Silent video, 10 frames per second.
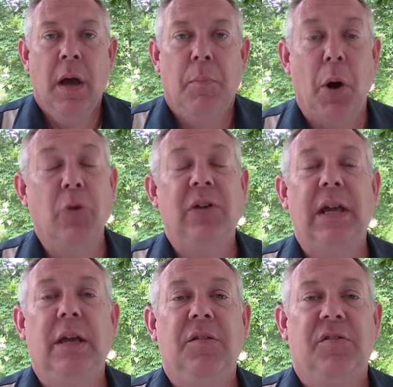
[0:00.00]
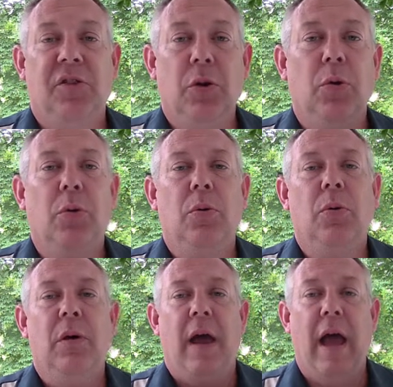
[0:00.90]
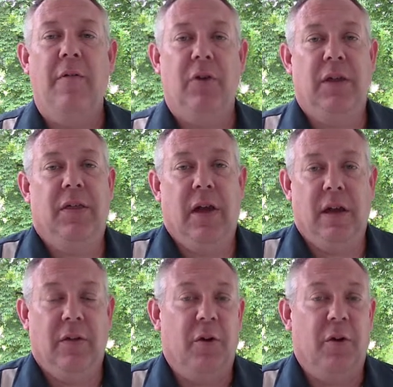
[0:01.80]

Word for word: Proteins do everything.